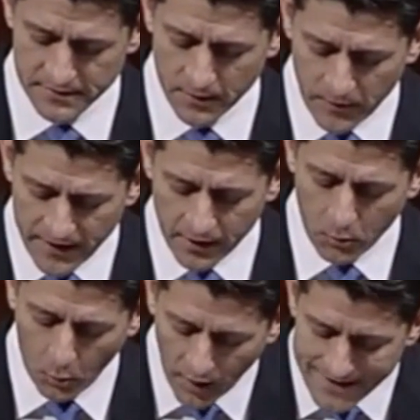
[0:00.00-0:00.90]
that we are
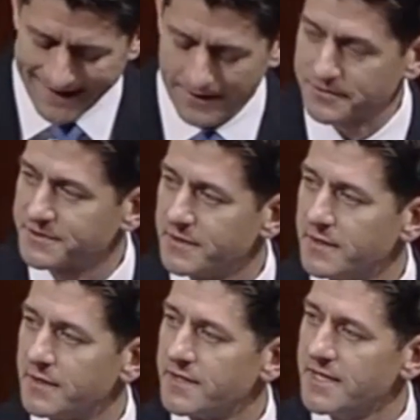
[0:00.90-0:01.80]
one house,
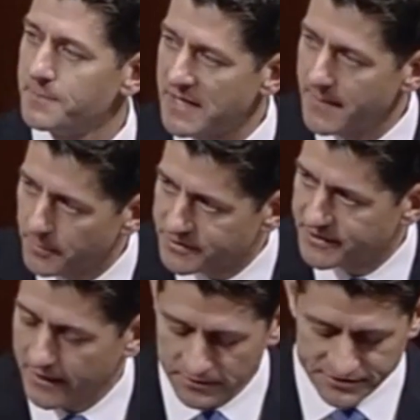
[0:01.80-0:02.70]
the people's
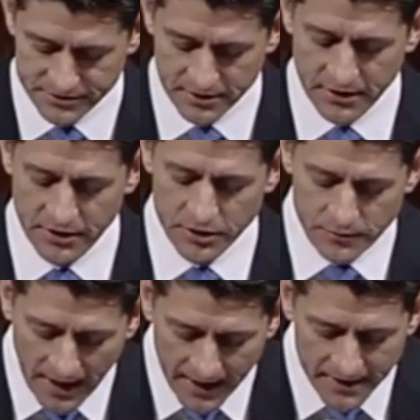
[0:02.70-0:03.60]
house,
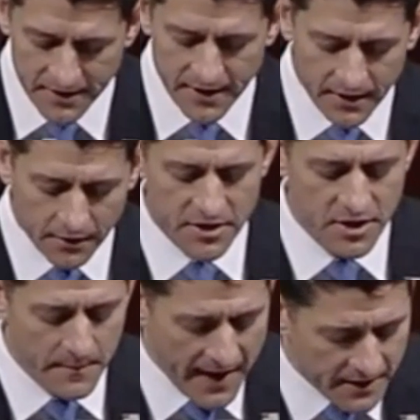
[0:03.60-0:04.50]
united in our
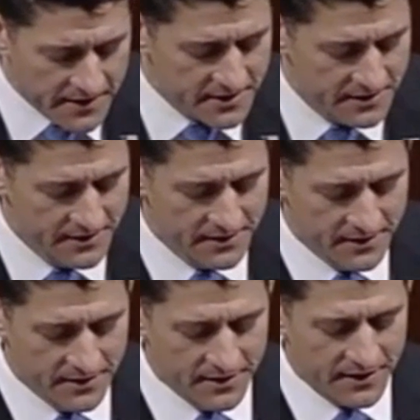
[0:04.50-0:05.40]
humanity.
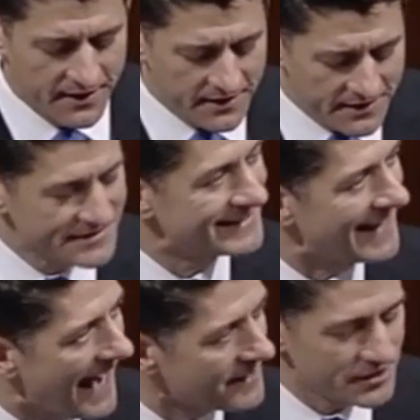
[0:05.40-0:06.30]
It is
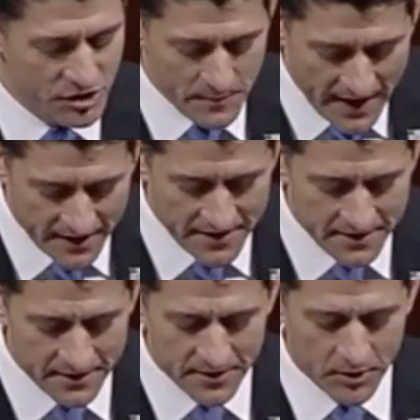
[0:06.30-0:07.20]
that
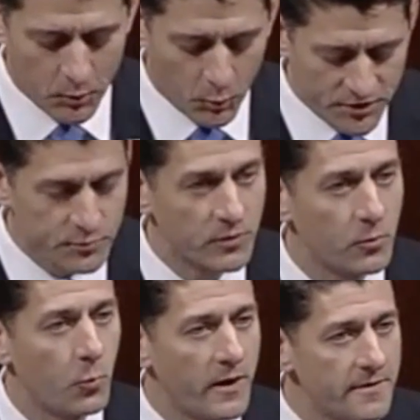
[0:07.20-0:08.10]
humanity which
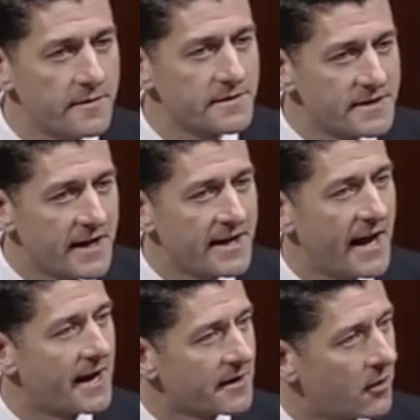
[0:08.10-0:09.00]
will win the day,
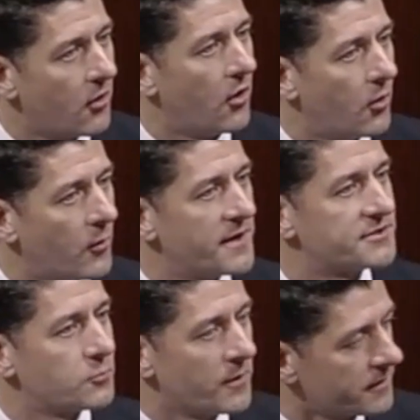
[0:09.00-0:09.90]
and it
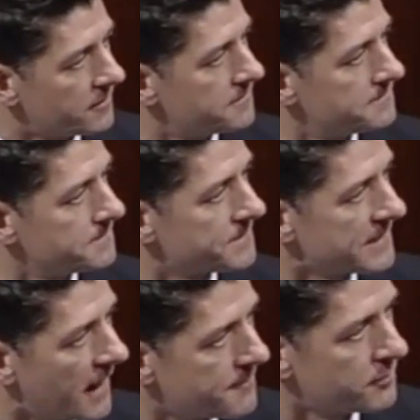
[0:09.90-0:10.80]
always will.
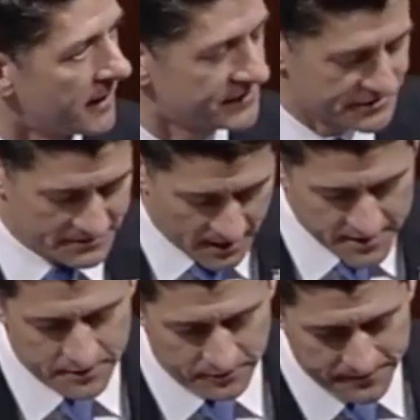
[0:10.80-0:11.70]
God bless. I
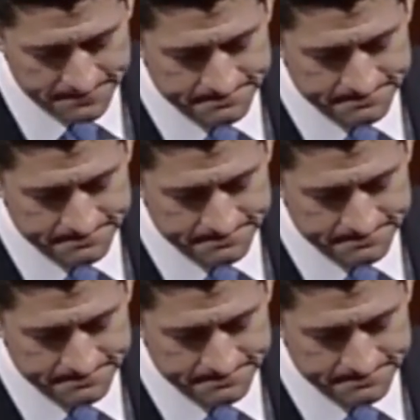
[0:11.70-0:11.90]
yield.